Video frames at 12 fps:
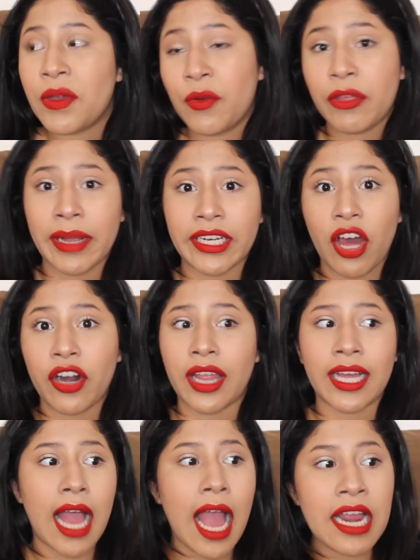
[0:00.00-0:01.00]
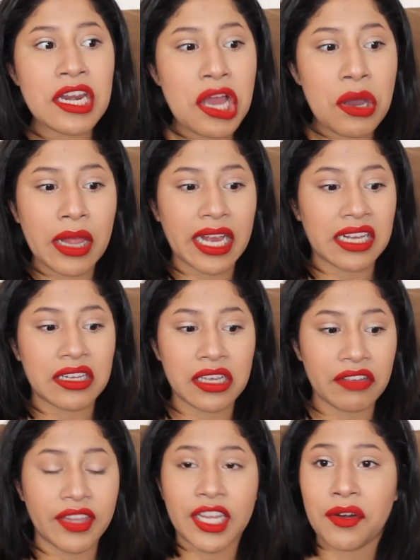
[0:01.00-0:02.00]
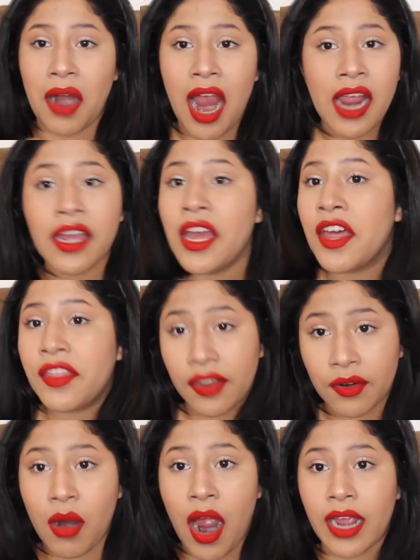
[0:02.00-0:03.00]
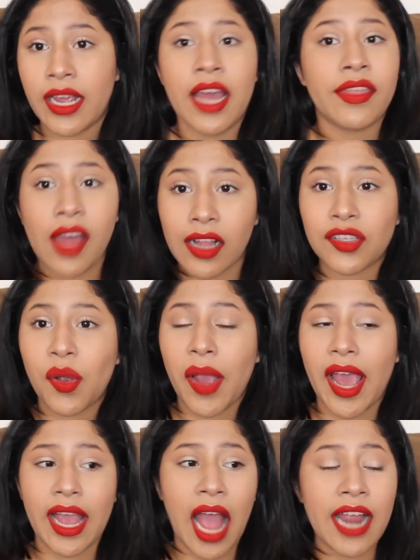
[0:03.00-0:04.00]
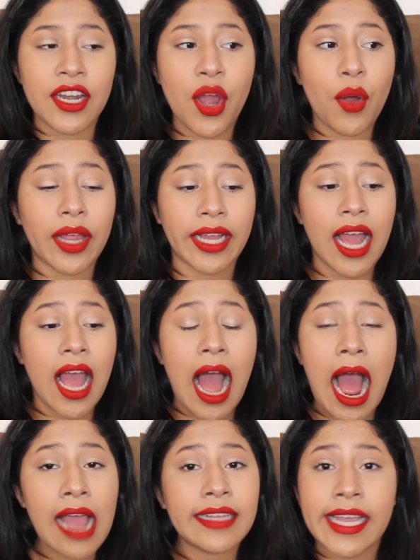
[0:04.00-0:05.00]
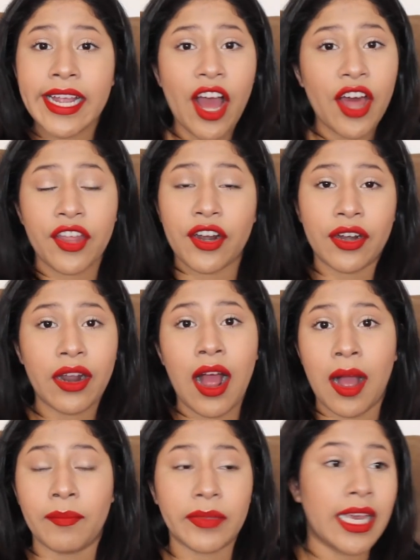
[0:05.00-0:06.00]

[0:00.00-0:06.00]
with my daughter like i know like if they cry they cry and that's okay I know like I take other um,